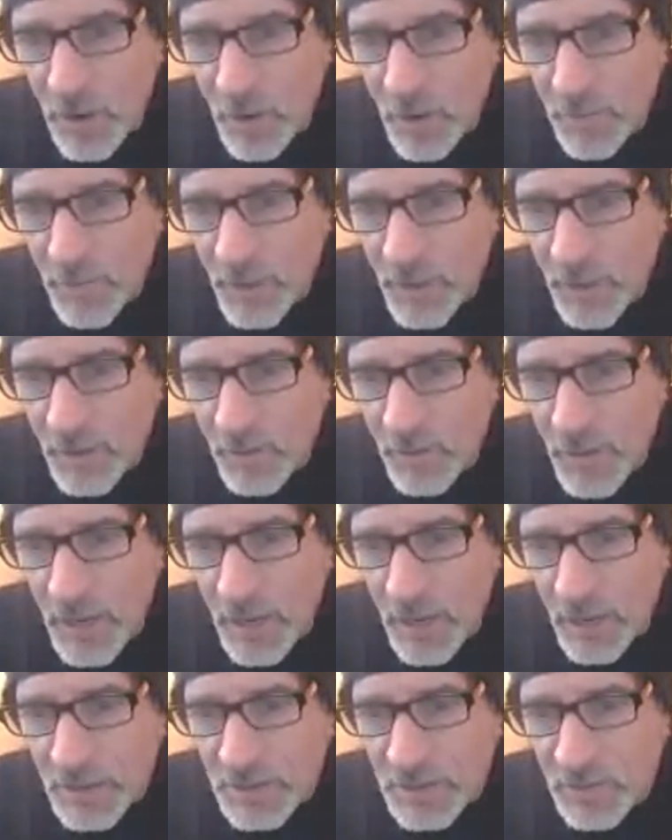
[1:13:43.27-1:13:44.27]
hope are
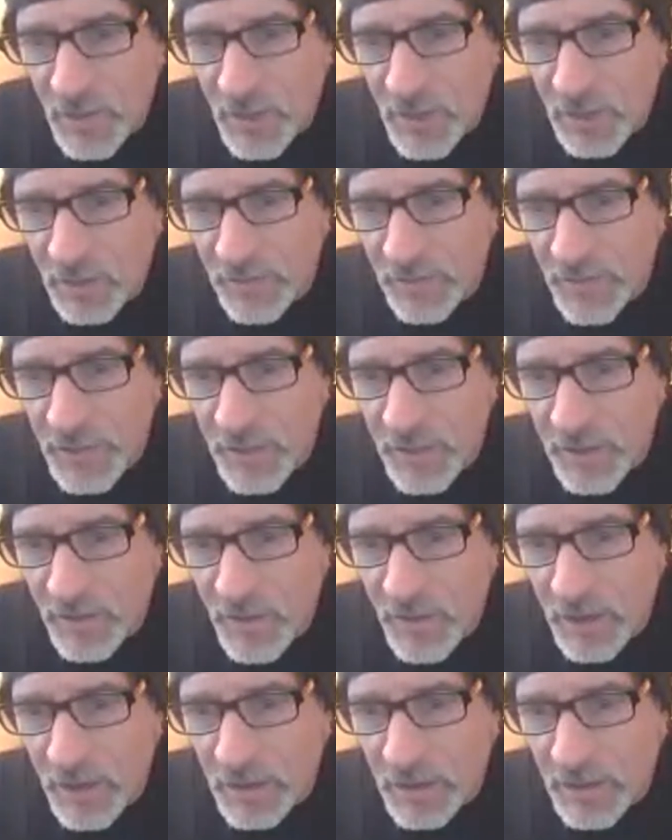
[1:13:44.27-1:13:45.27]
well, swell over
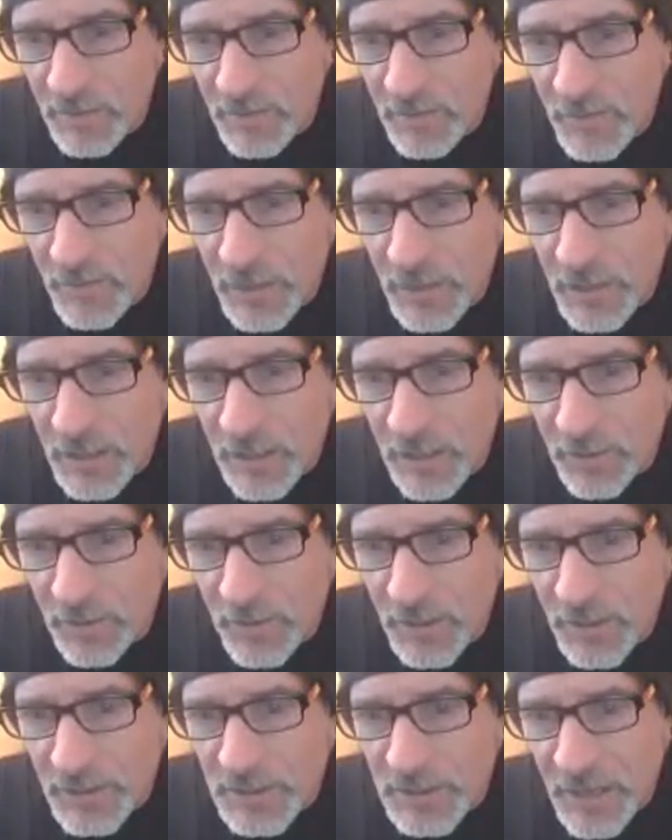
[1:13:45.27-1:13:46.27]
your welcome weekend
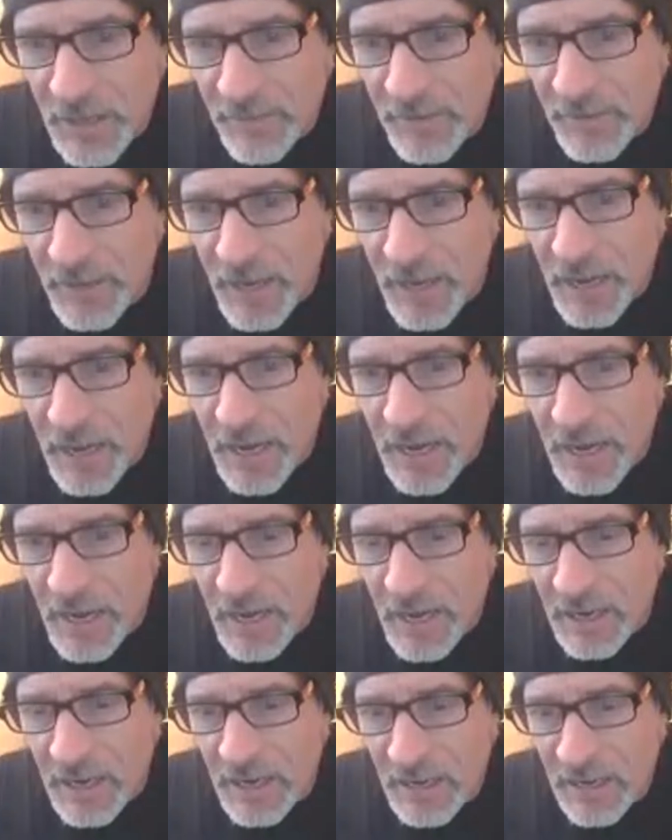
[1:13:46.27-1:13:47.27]
387.
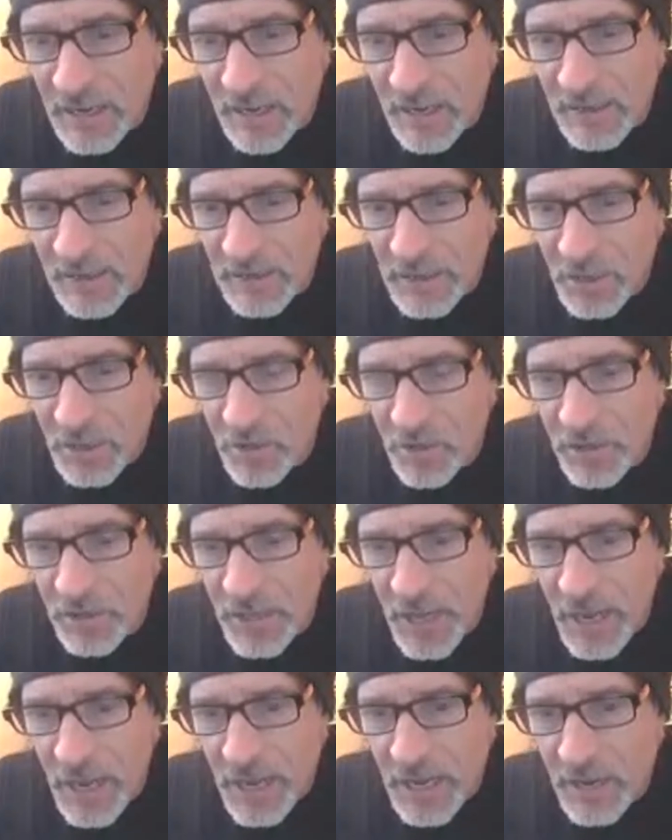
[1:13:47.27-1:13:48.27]
Hey,
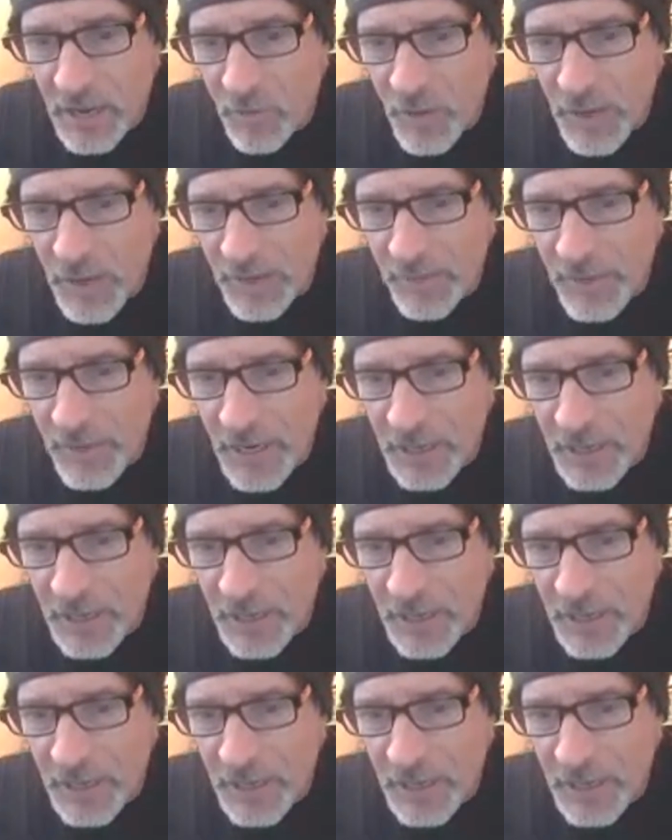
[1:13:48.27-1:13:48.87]
UK, waving